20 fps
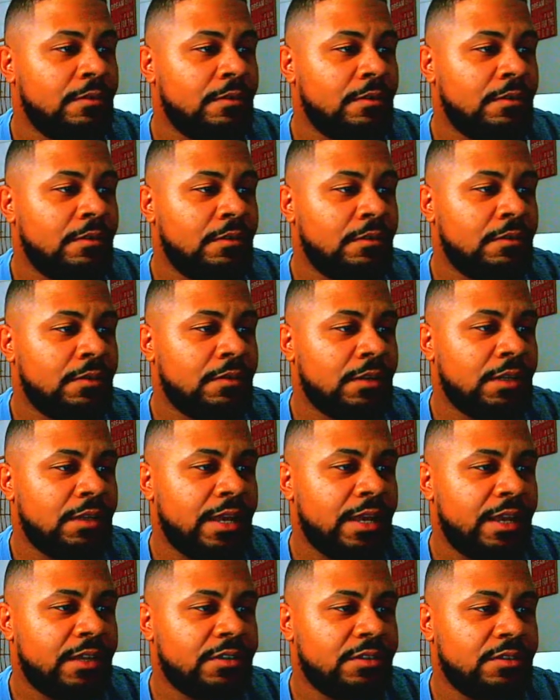The
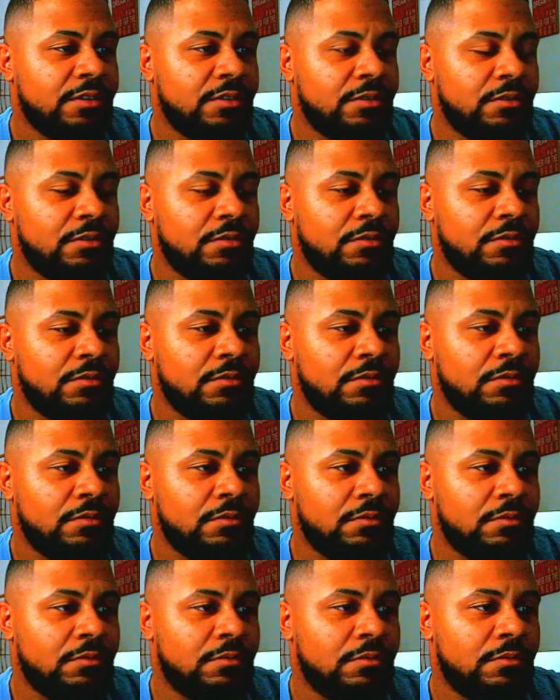last
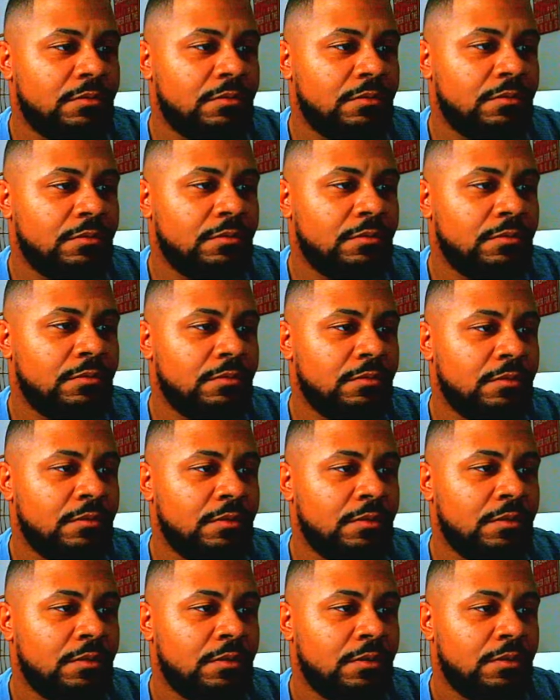two
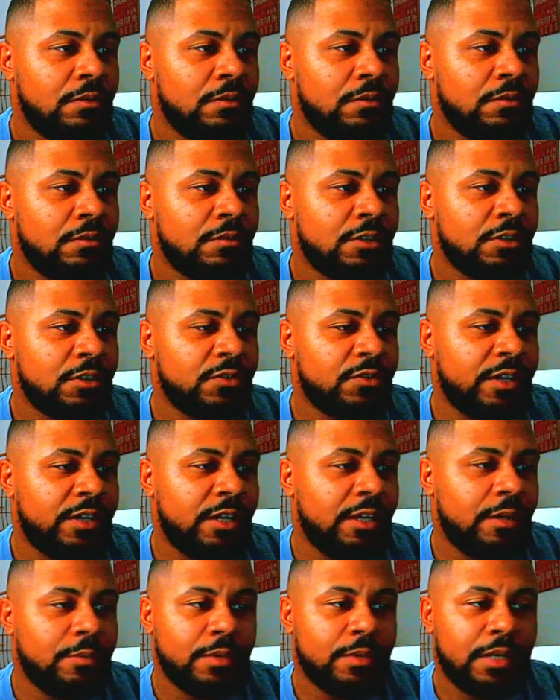
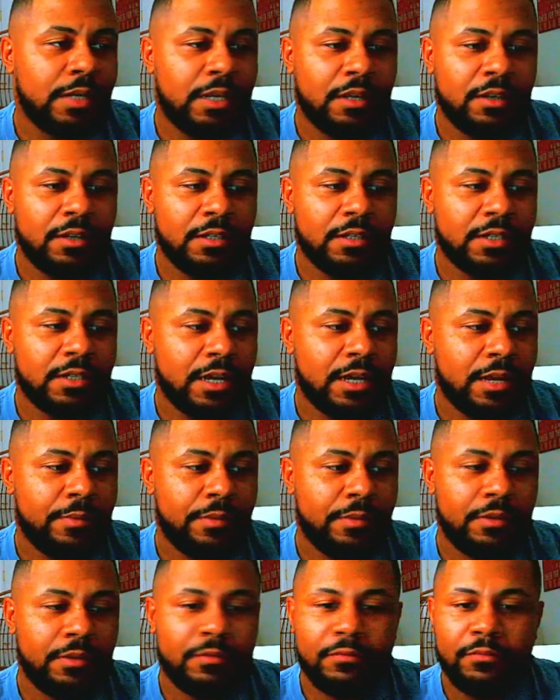streams, you got good timing.
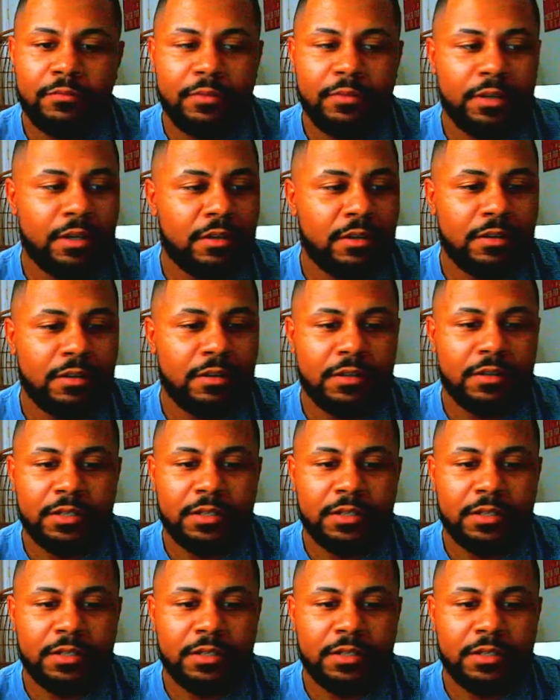We got good time.